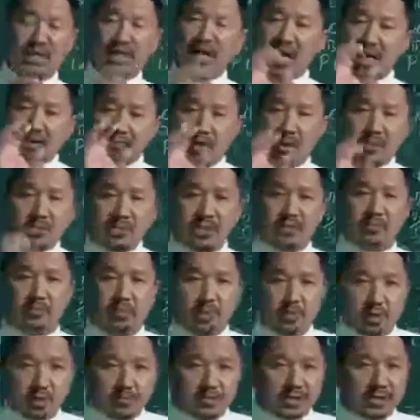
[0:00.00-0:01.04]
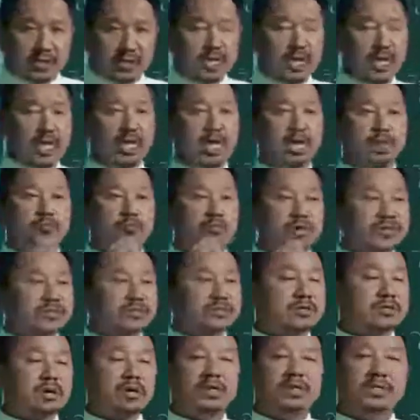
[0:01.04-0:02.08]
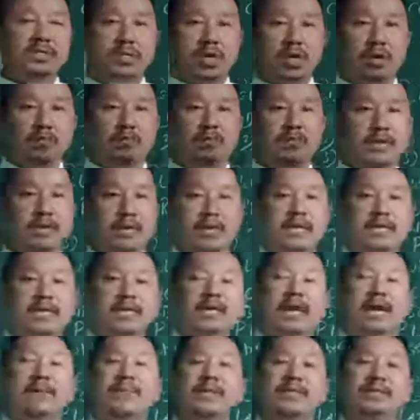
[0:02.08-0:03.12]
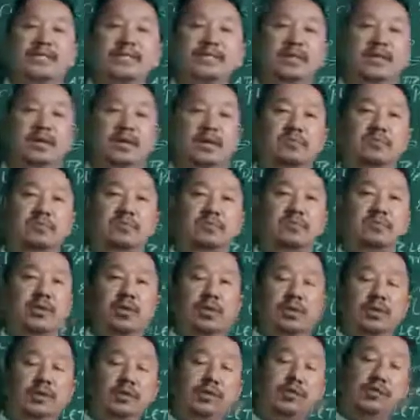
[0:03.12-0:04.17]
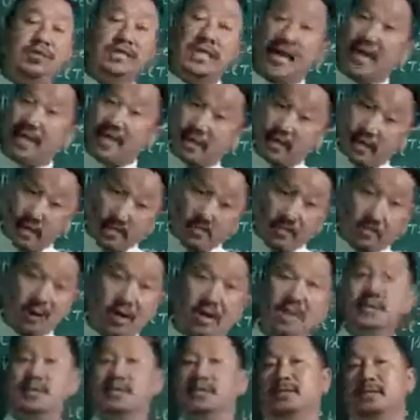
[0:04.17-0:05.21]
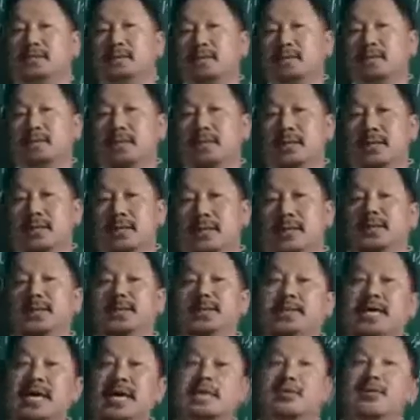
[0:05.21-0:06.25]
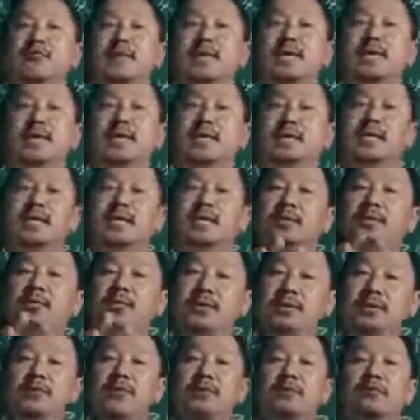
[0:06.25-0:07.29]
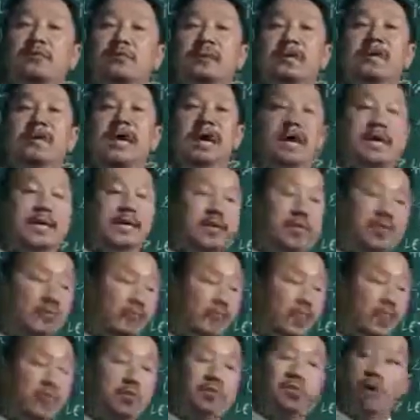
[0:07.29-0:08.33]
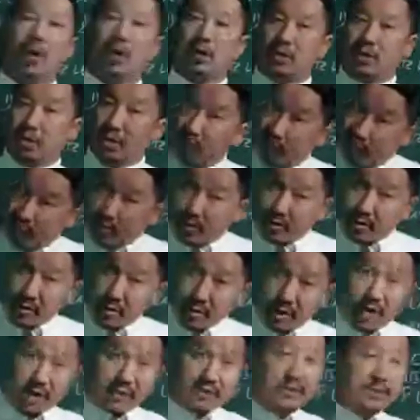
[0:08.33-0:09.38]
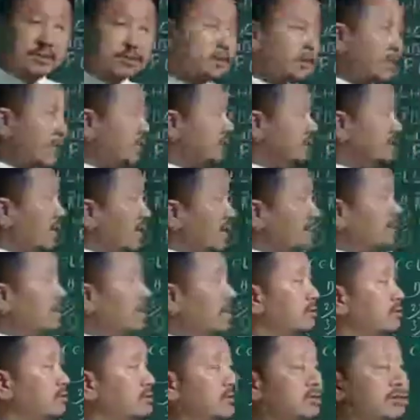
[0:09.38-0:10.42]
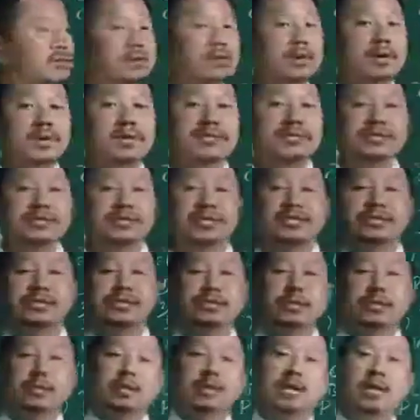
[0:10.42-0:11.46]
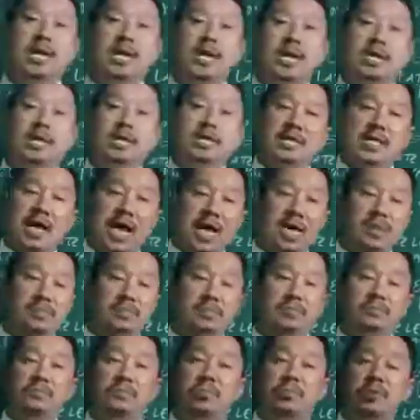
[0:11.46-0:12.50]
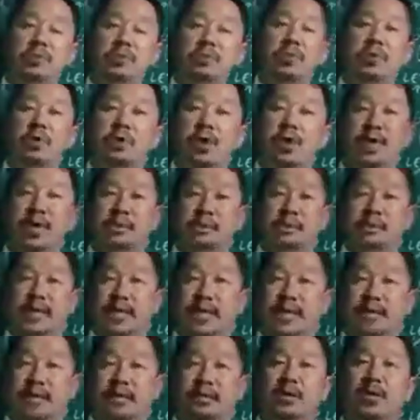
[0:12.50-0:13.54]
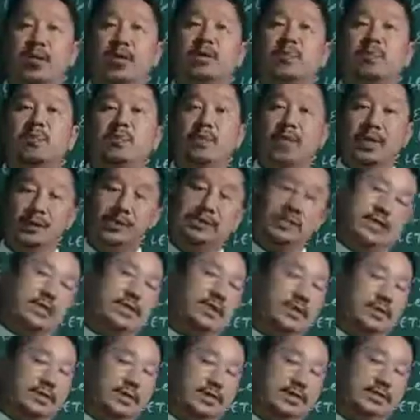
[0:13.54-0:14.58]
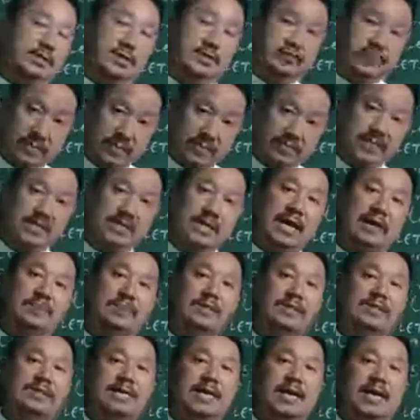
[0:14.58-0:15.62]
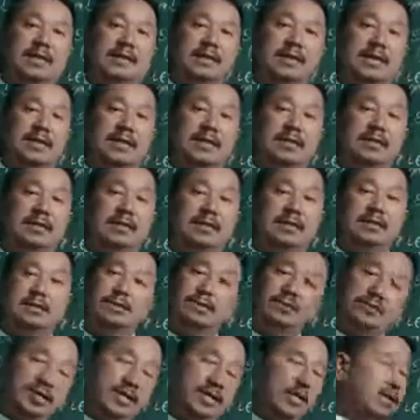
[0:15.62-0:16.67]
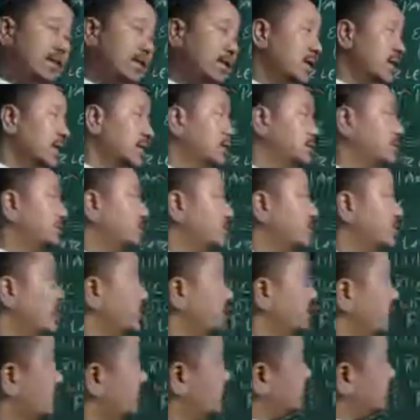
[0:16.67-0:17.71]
carboxyhemoglobin, which cuts down the capacity of the blood to carry the oxygen. That's why people will die for want of oxygen, and that particular condition is called carbon monoxide poisoning. Sometimes it happens like that. Okay, so this